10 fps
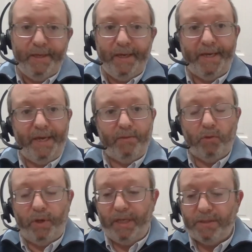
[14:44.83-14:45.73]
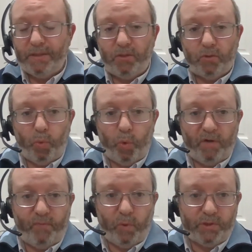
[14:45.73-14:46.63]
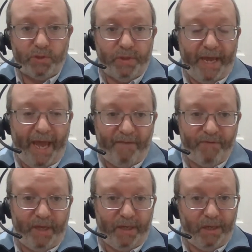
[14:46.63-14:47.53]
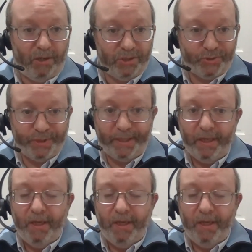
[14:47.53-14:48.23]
Again, looking at the skilled workforce. Do they have that in country?